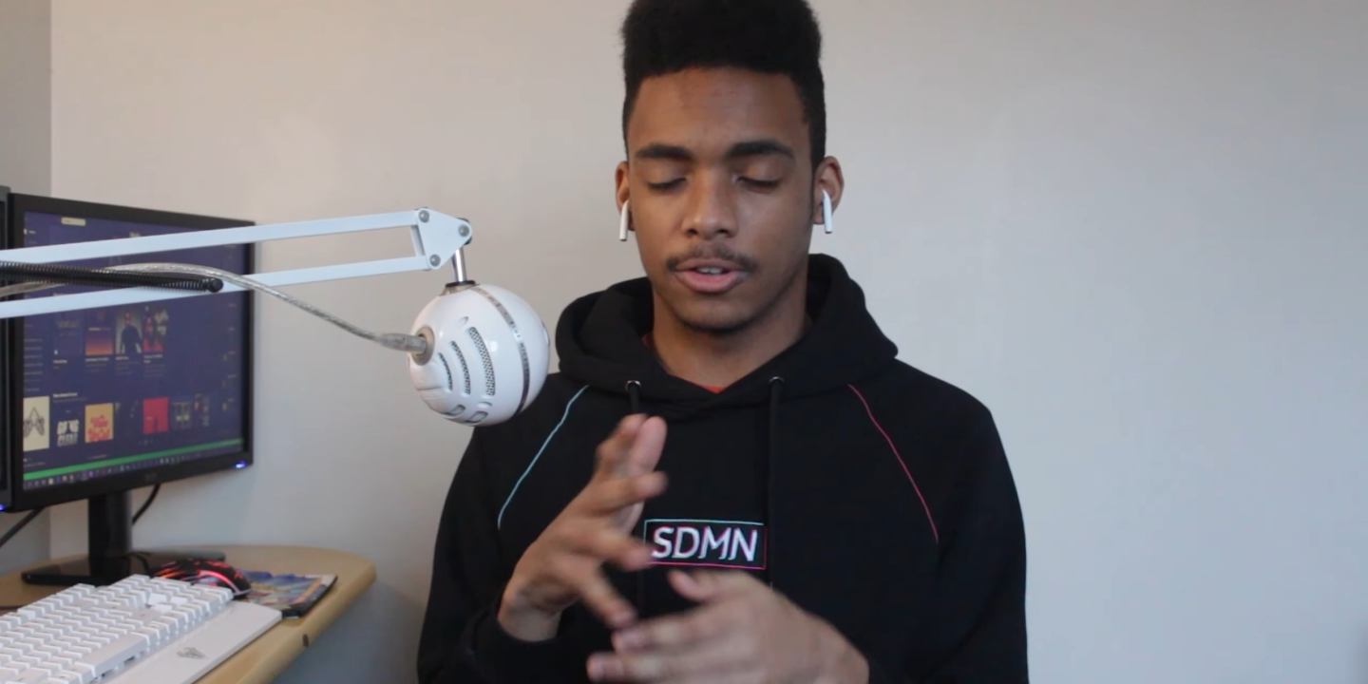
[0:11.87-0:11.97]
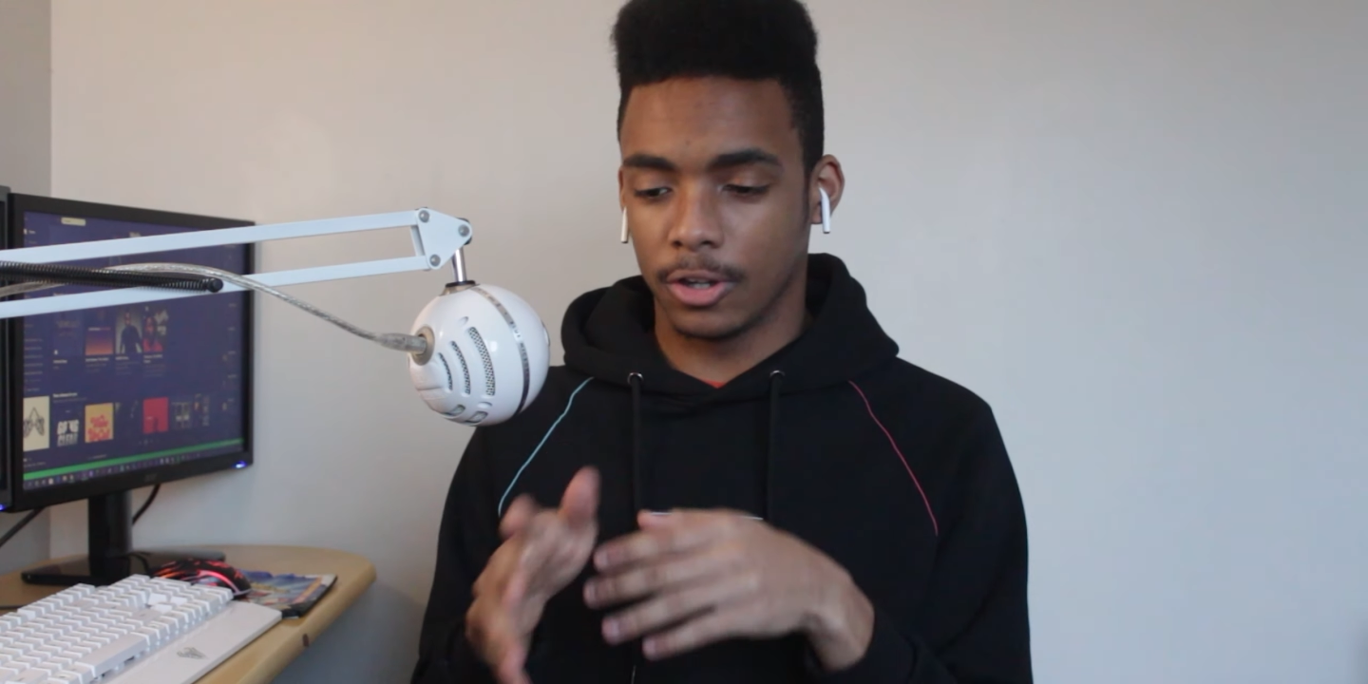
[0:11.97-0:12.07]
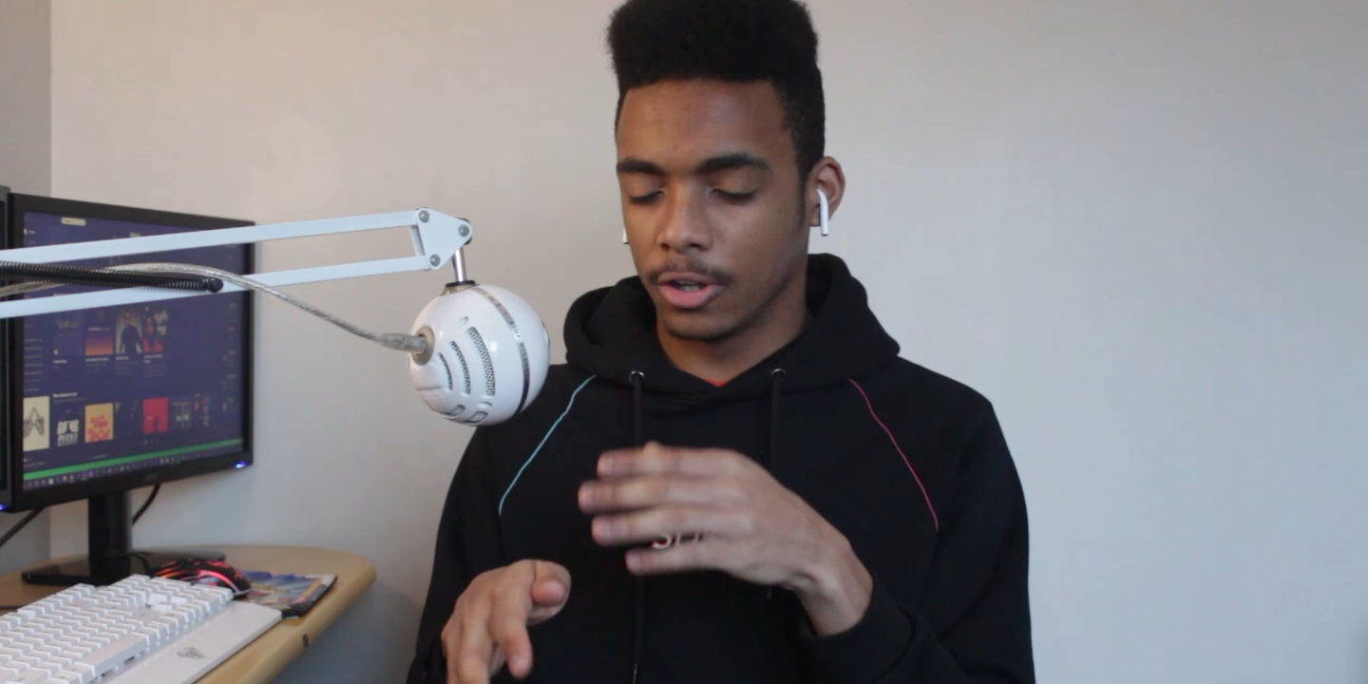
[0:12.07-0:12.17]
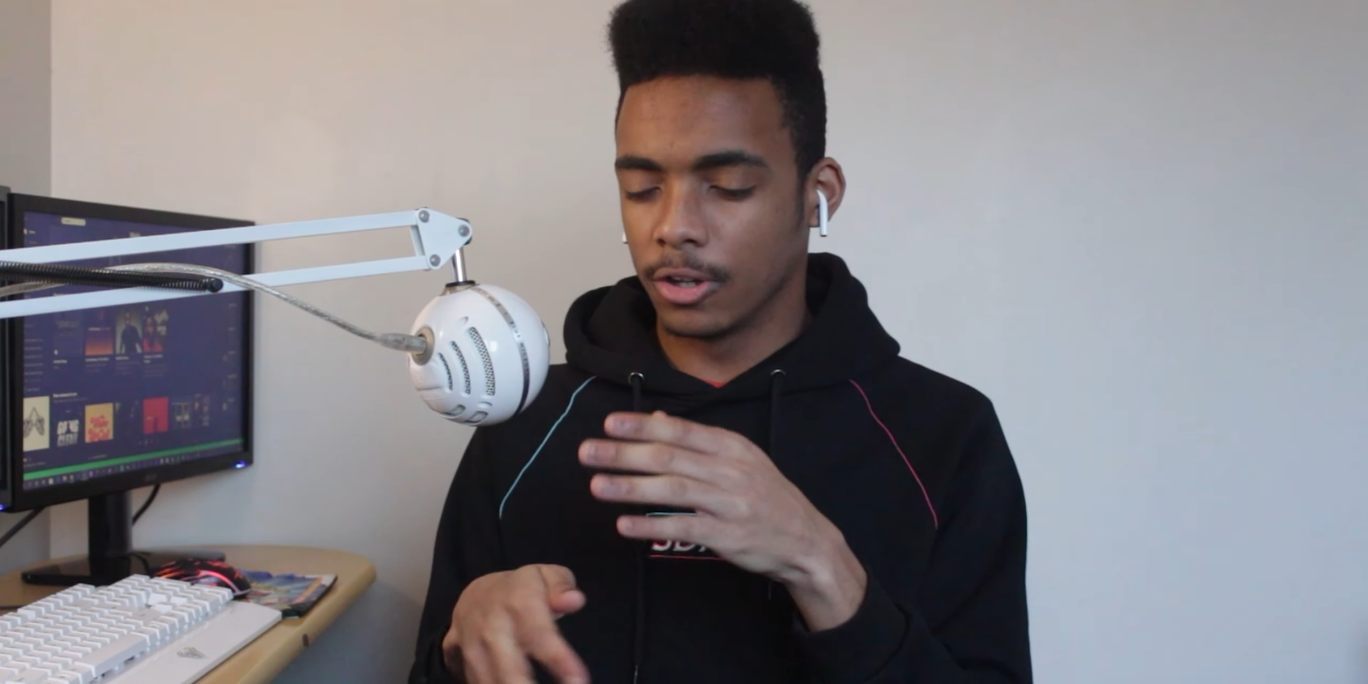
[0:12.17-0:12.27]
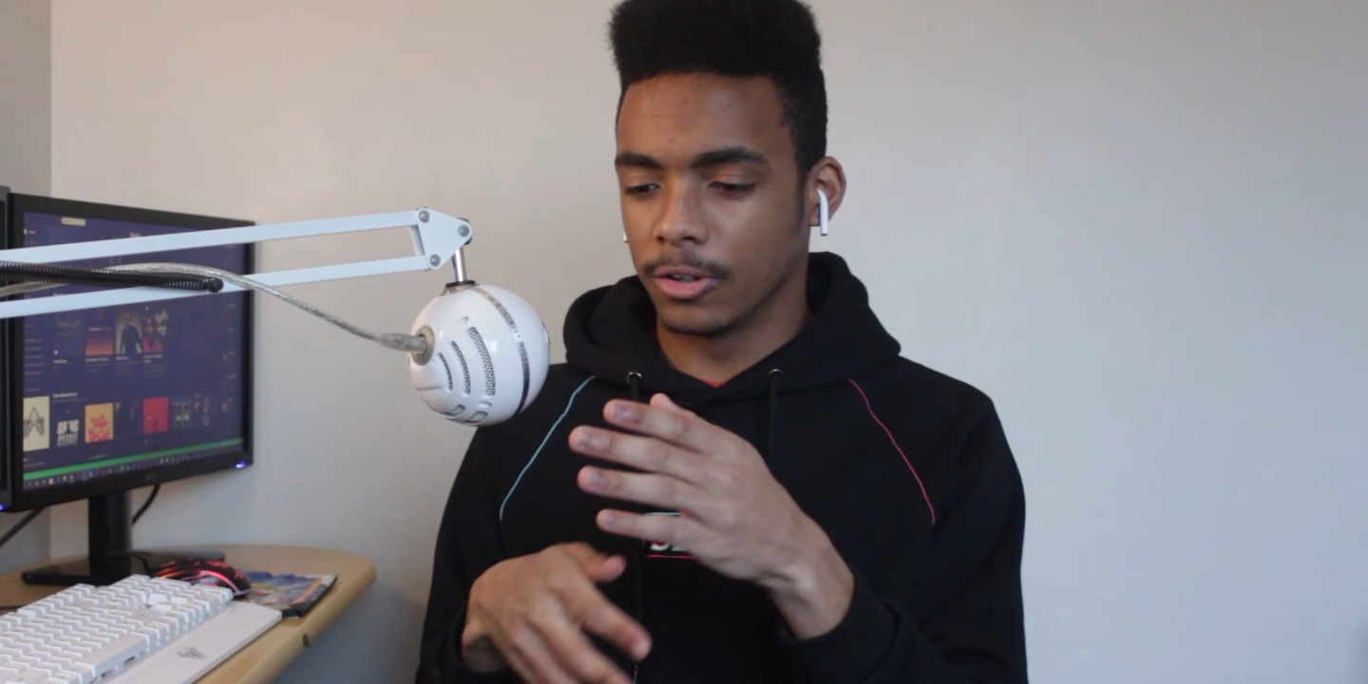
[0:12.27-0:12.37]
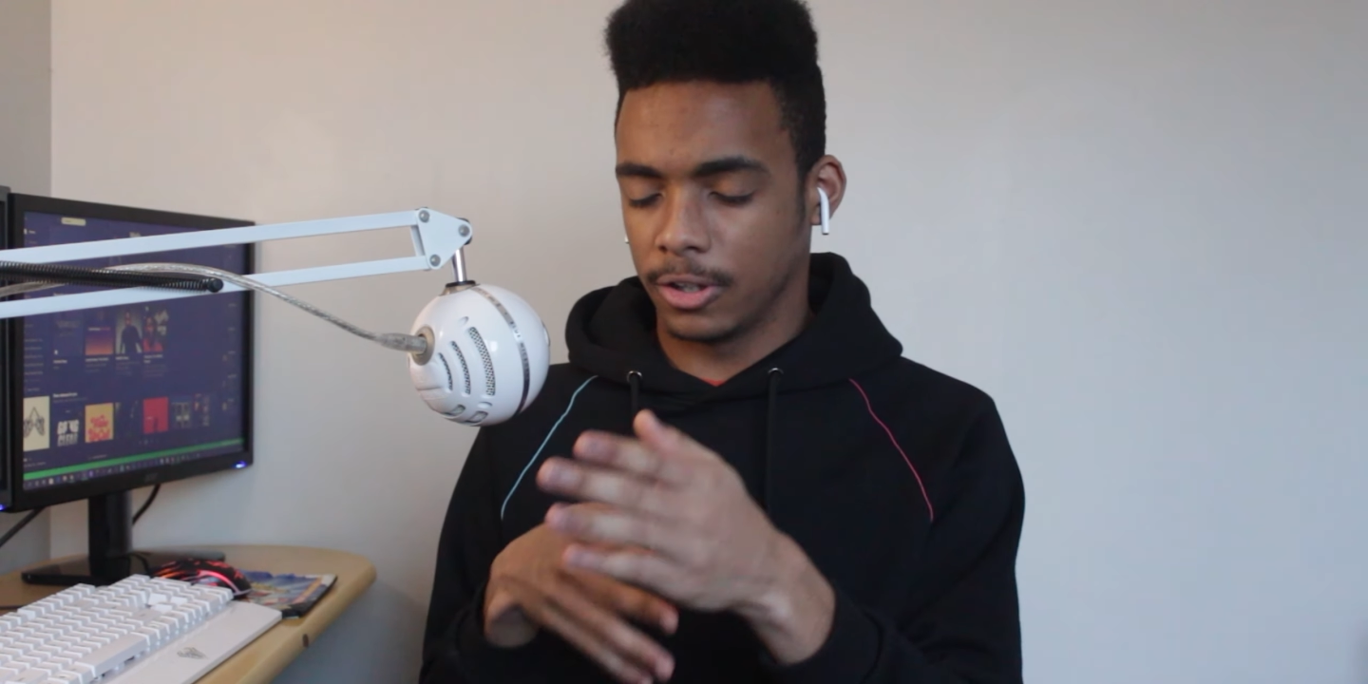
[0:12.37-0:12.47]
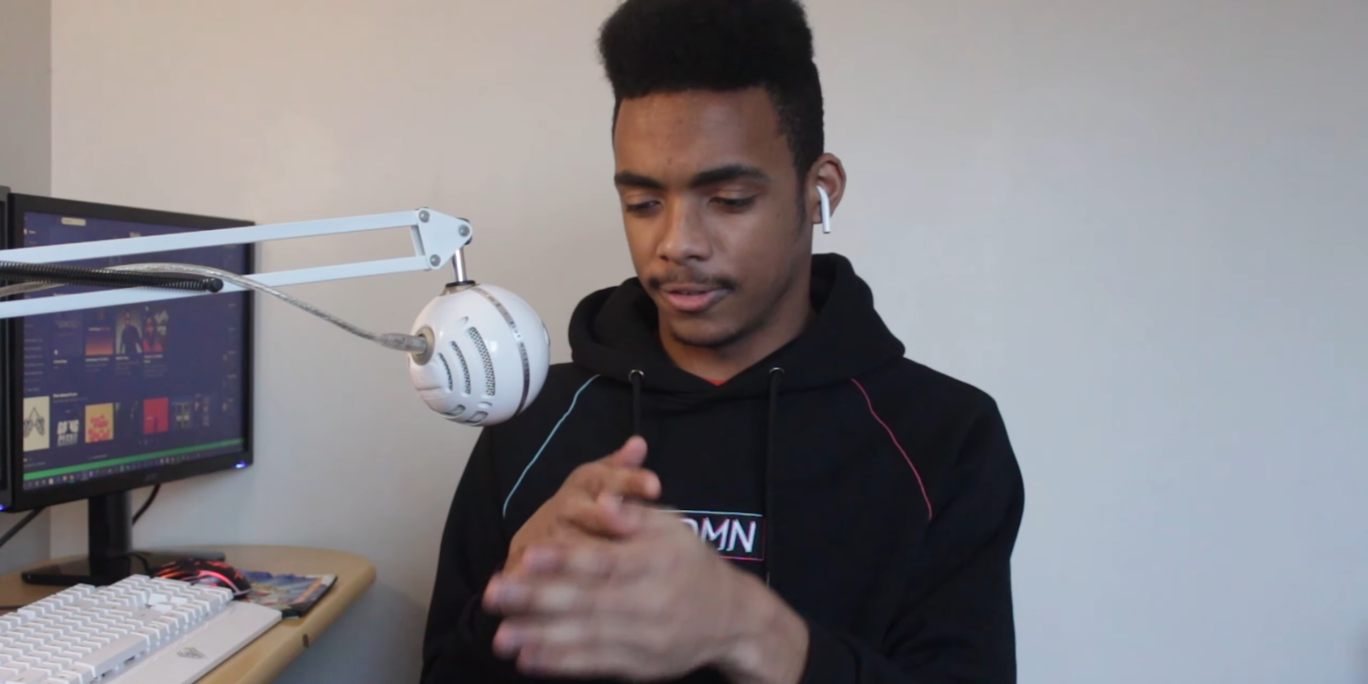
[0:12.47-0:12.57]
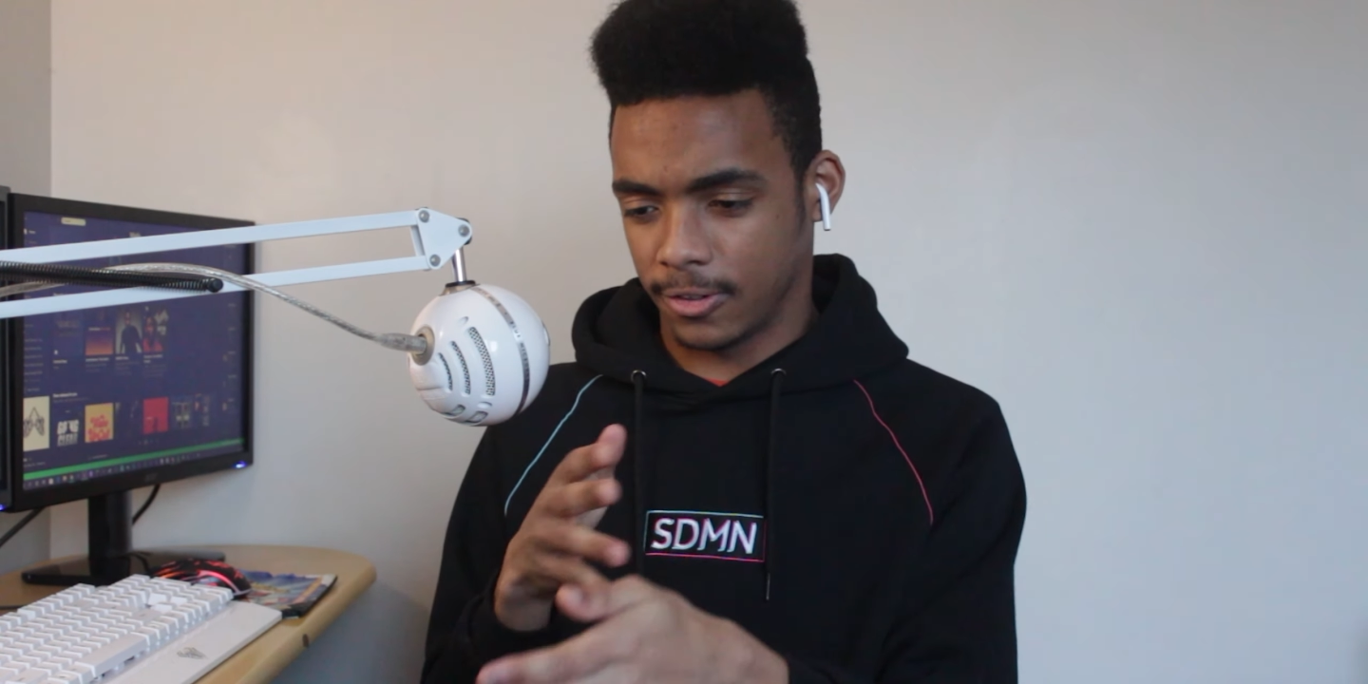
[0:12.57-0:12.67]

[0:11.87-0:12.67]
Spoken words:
done all the other